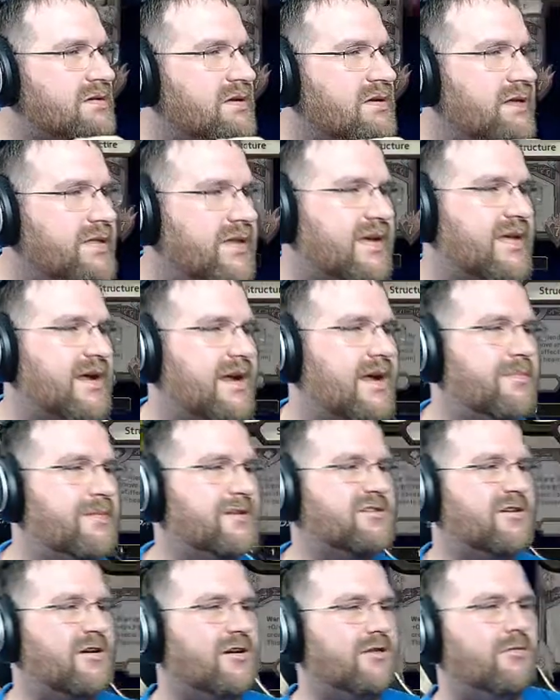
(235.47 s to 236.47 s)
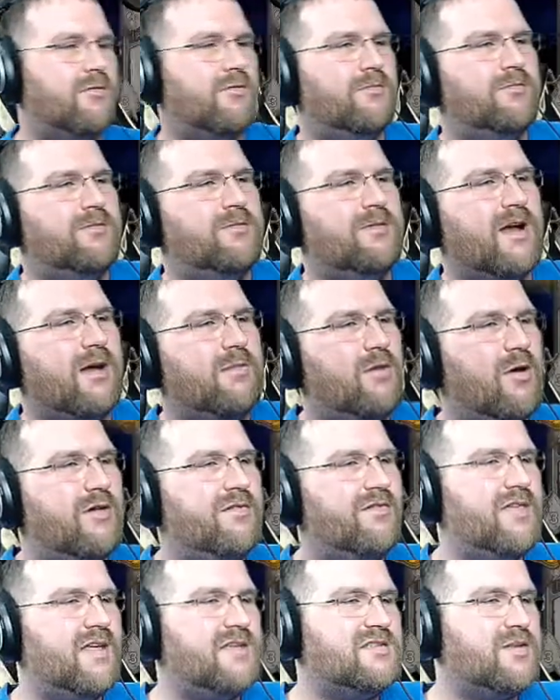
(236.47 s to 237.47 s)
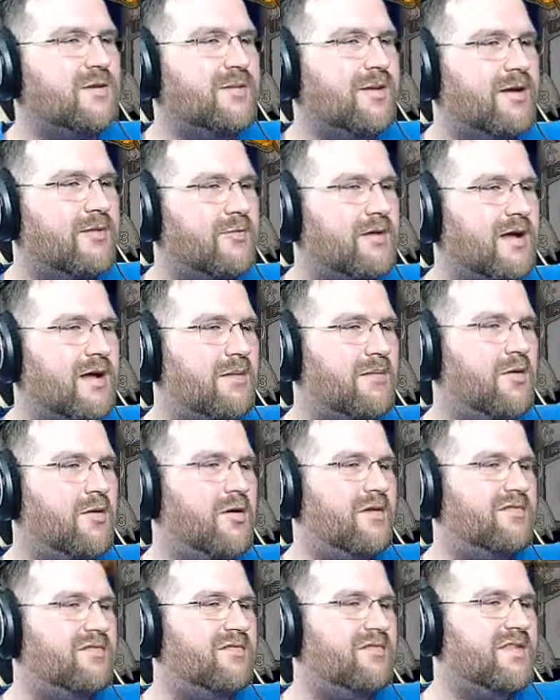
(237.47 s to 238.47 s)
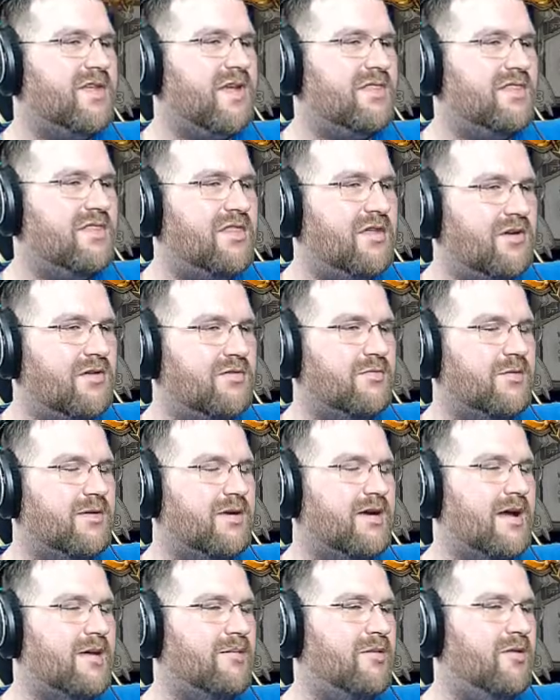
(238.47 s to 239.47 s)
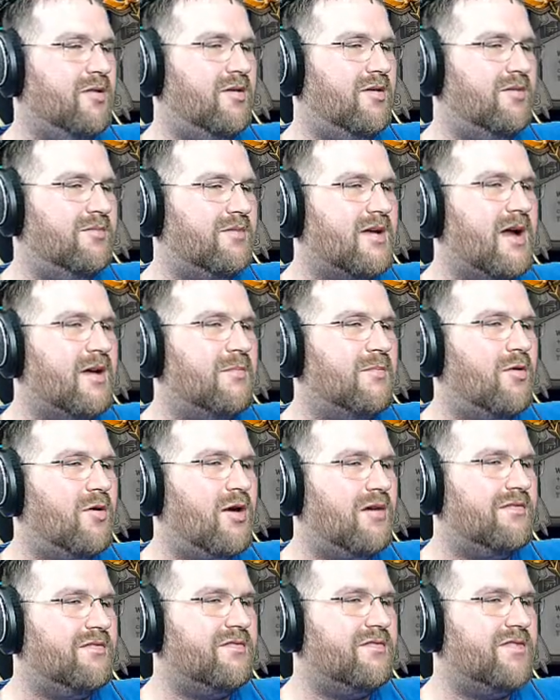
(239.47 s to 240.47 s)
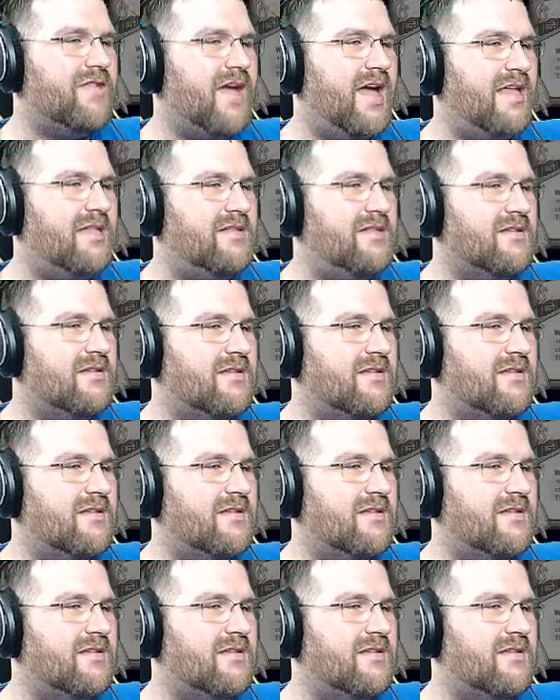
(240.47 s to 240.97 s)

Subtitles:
And then Canopic Jar will combo off of that. Sobek will combo off of that. Thoth will combo off of that.